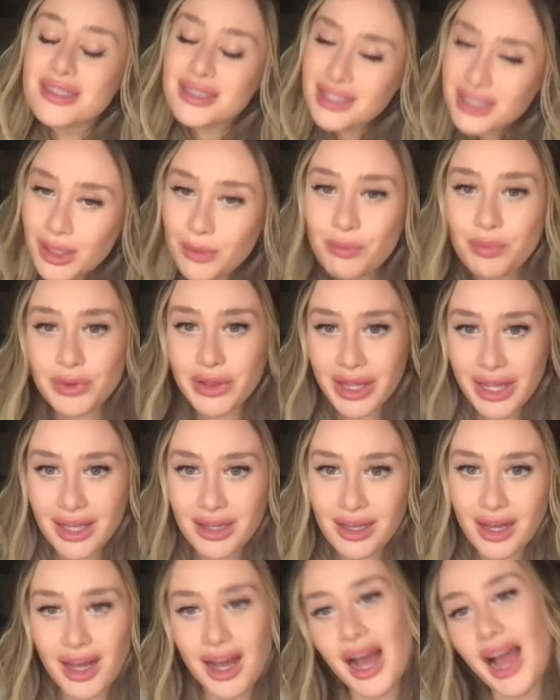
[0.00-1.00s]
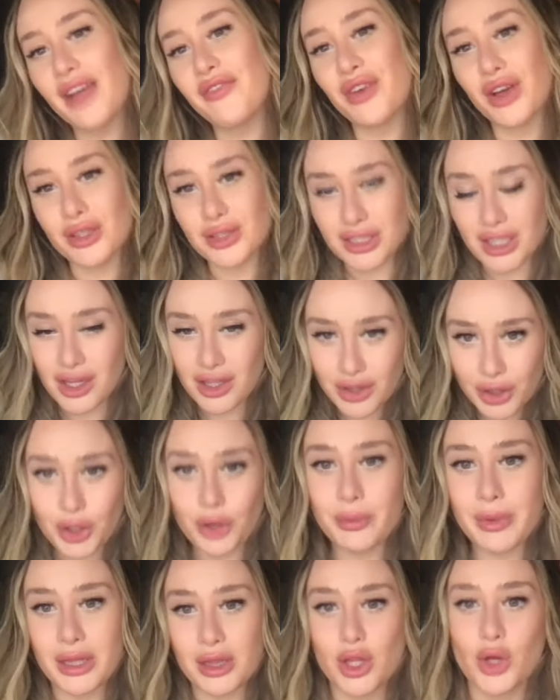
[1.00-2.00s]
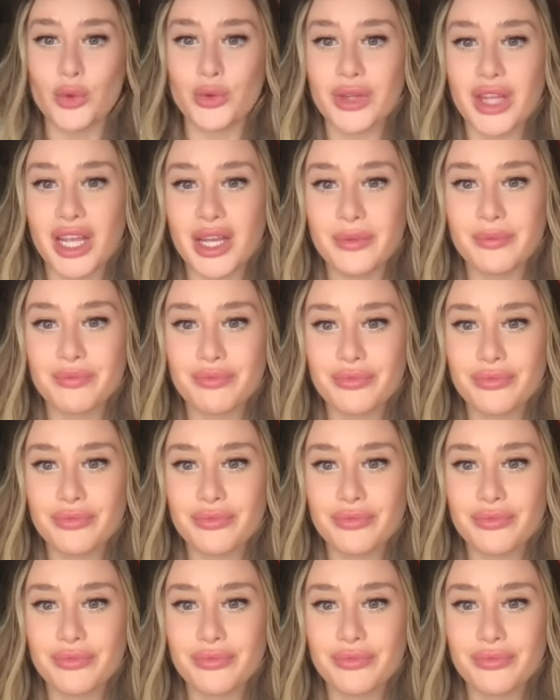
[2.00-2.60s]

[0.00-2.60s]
simply, I felt a little bit lonely.